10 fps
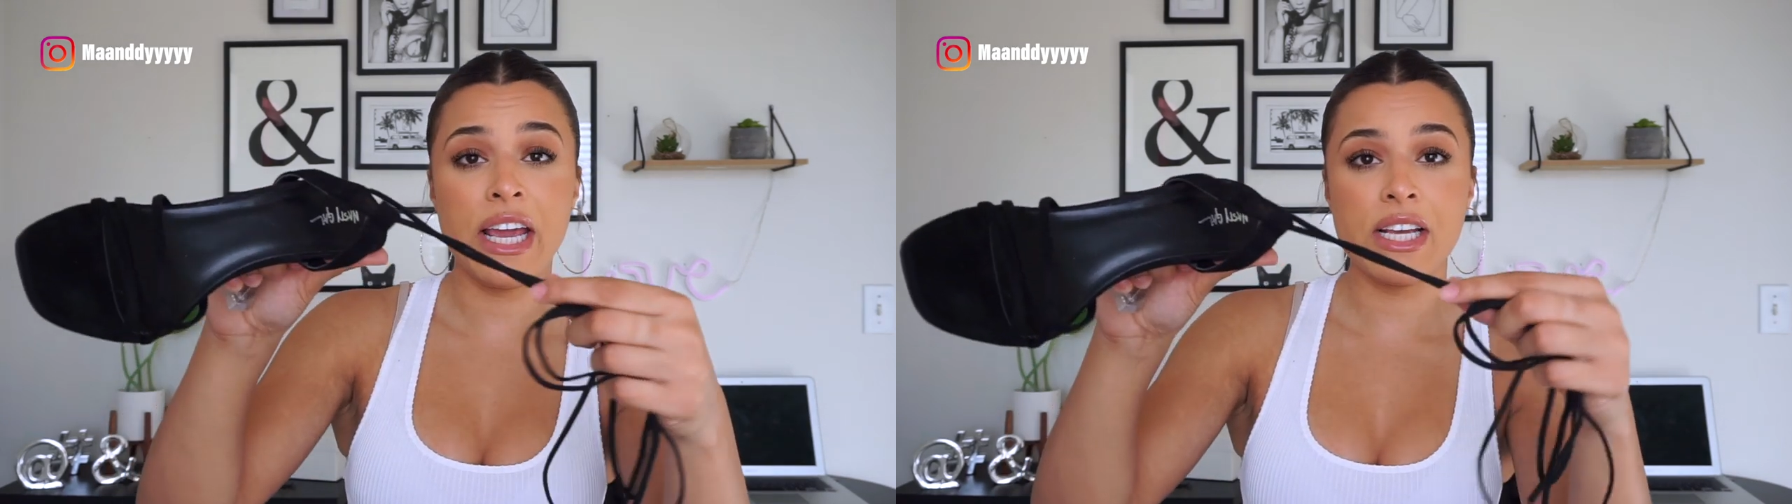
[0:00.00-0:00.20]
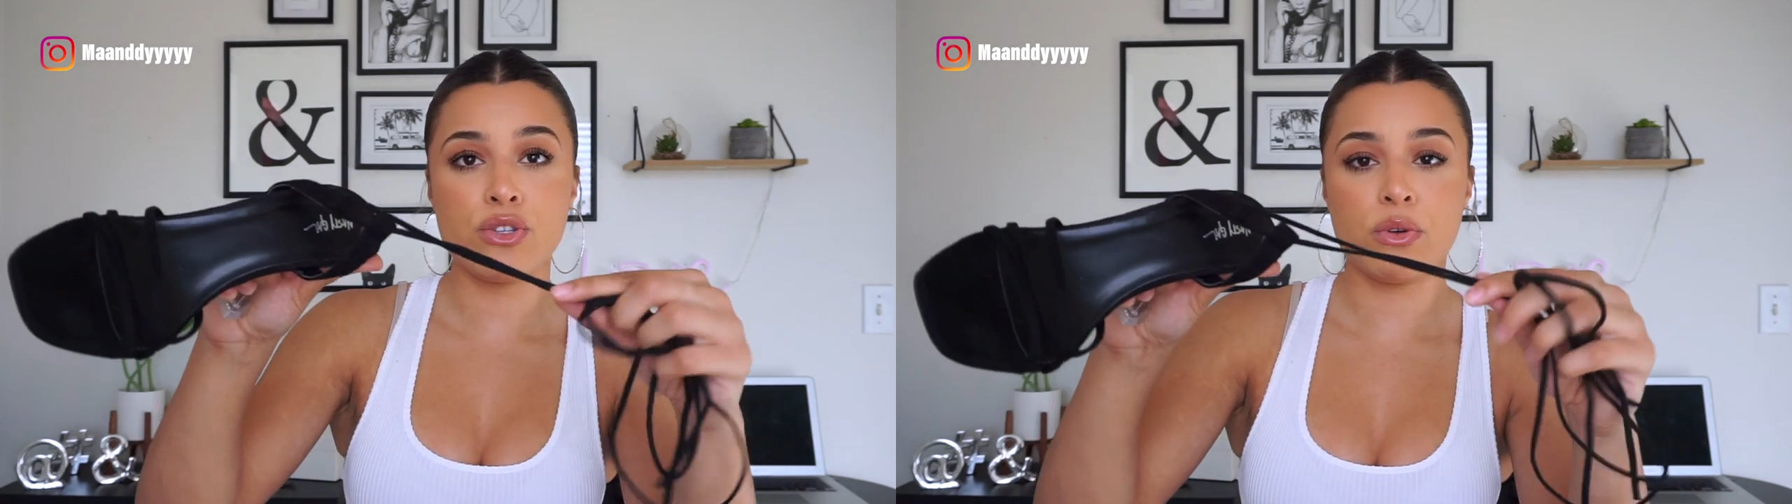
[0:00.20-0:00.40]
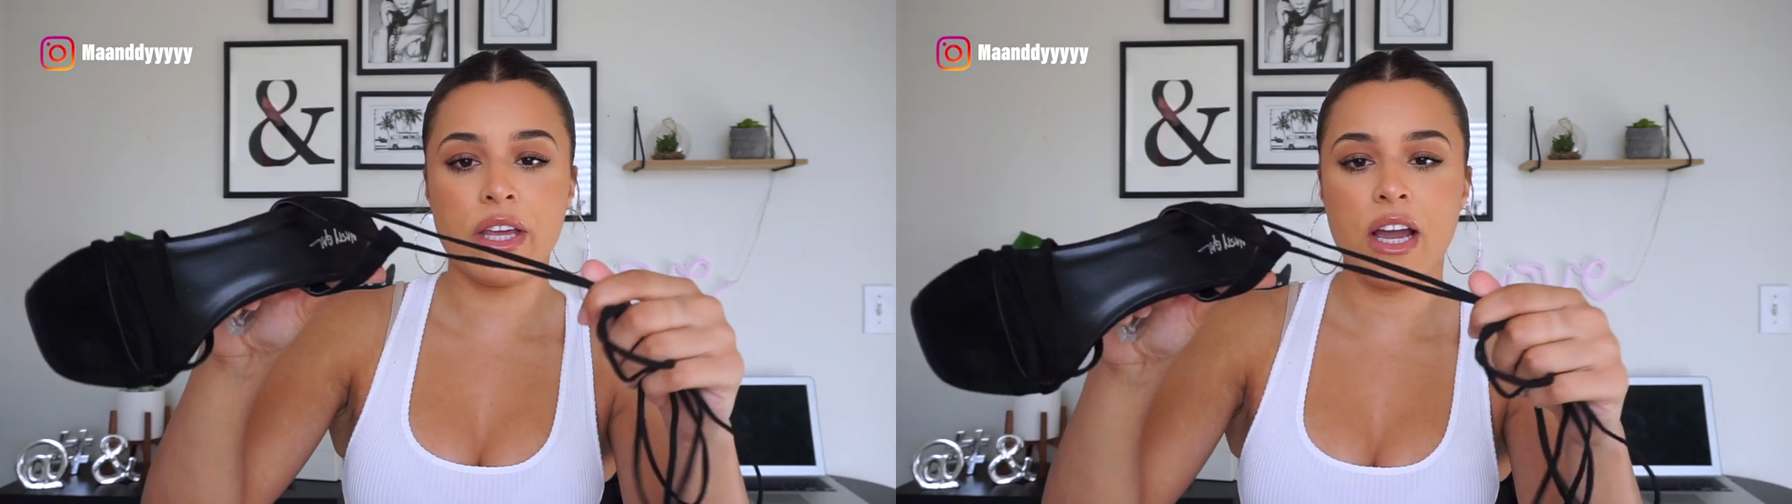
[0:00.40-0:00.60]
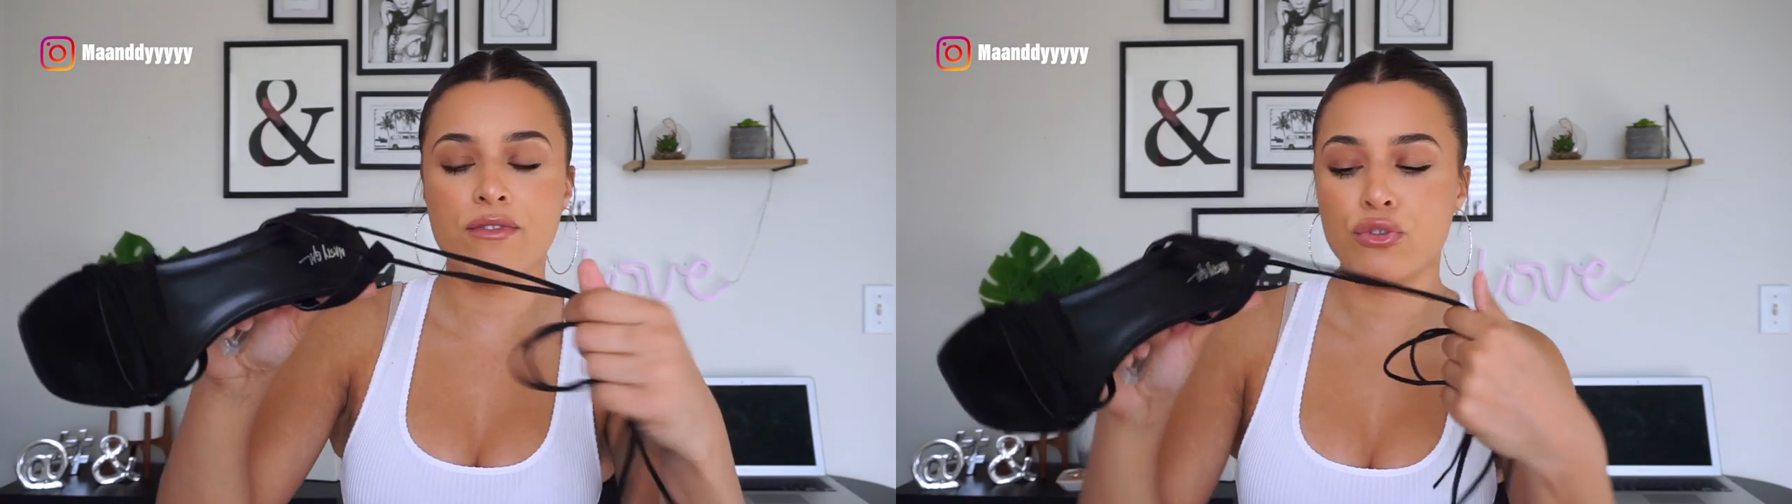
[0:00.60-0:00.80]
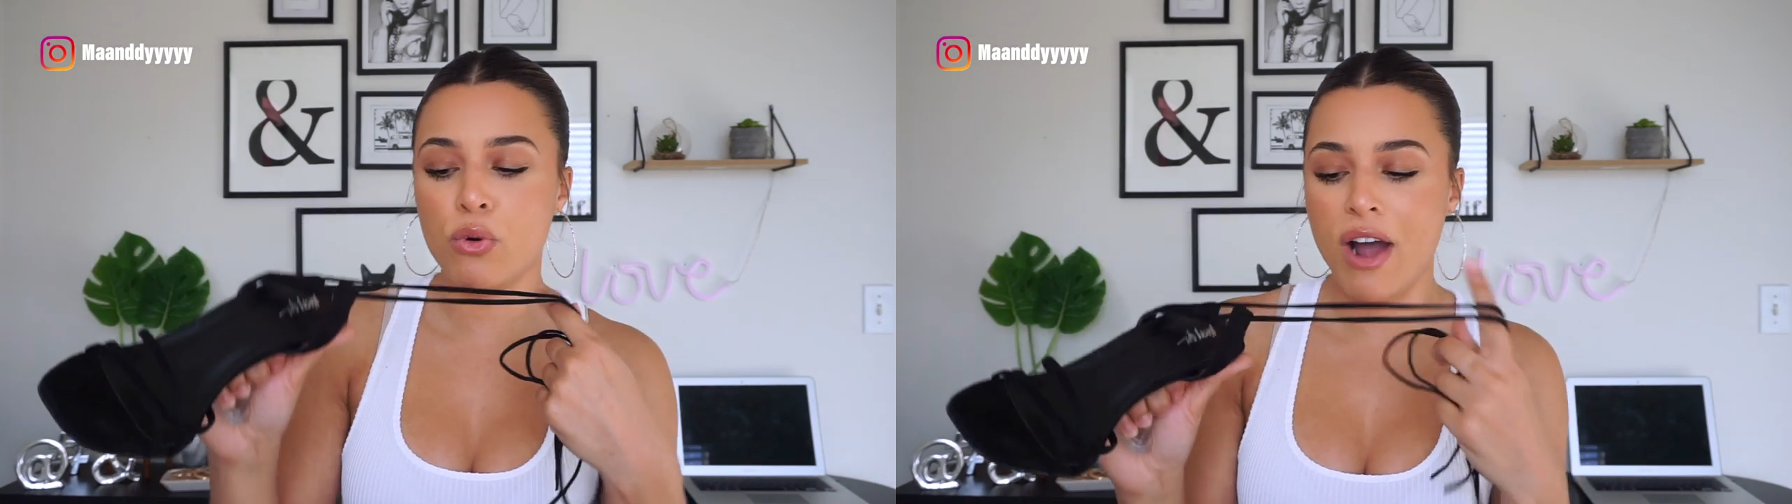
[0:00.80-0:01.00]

is really comfortable.